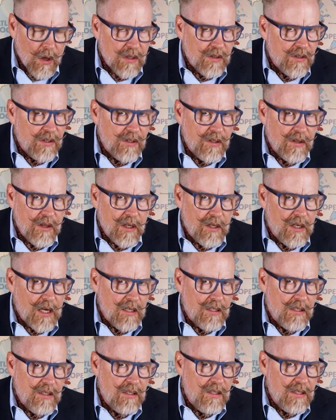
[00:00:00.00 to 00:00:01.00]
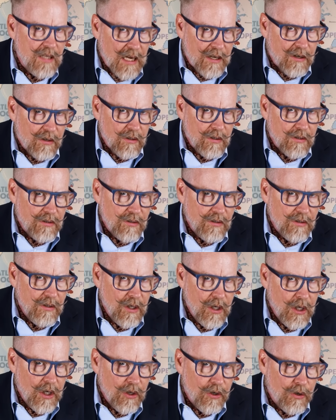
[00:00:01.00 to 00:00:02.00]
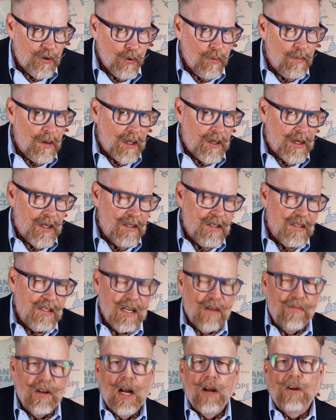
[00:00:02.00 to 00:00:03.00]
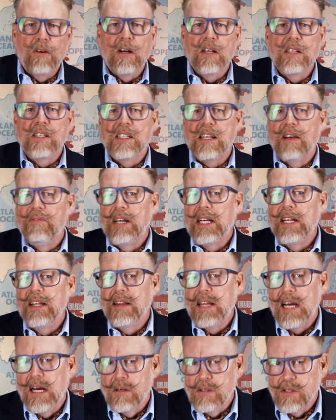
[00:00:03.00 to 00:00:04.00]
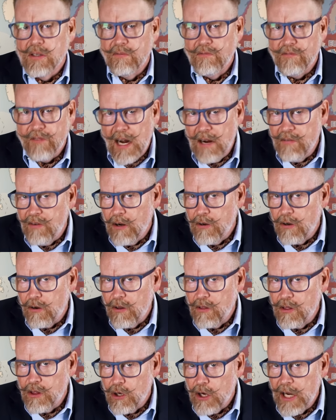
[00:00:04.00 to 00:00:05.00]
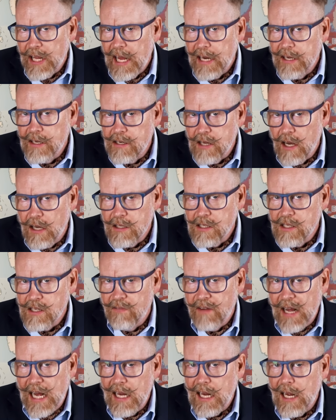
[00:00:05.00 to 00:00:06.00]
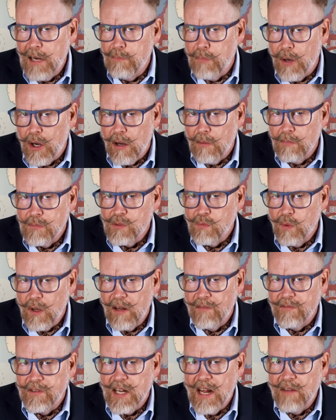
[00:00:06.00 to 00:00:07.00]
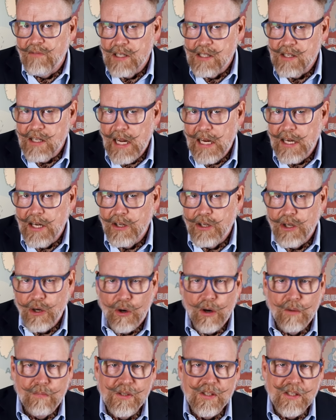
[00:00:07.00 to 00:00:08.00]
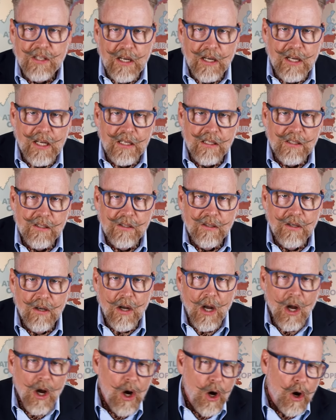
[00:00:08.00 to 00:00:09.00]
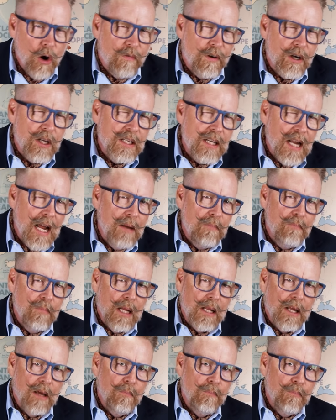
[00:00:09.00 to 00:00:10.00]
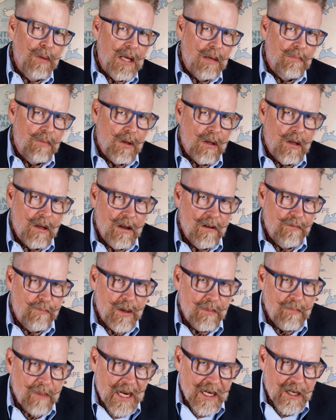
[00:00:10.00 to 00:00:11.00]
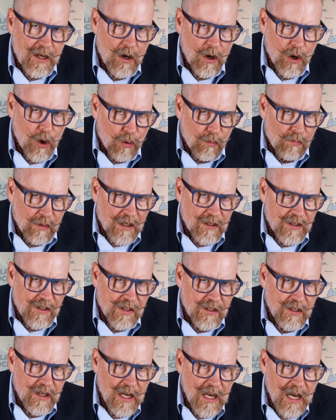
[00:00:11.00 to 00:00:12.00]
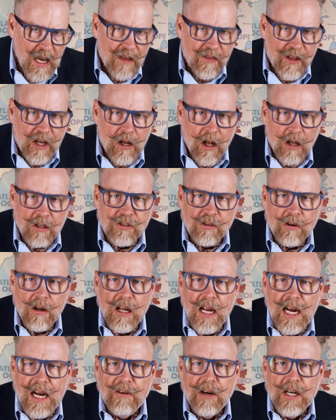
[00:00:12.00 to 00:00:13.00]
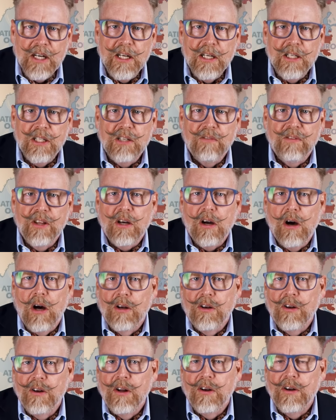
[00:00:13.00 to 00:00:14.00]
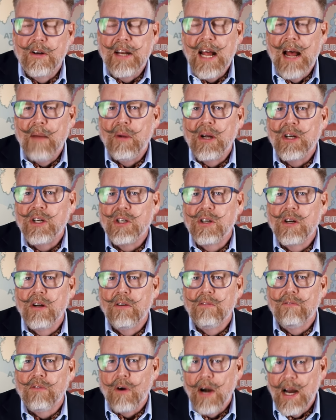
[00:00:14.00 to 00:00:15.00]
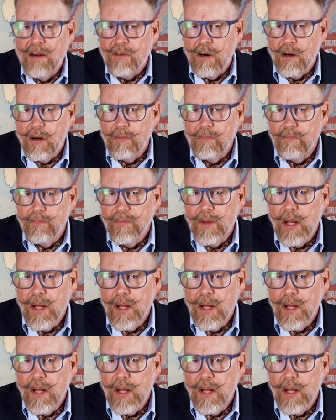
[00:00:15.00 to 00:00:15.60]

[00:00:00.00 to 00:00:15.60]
Once the dust settles, 2,770,538 tons of Allied bombs will have devastated Europe's cities. Over 10 million people have been made homeless, and the cultural heritage of the continent damaged forever.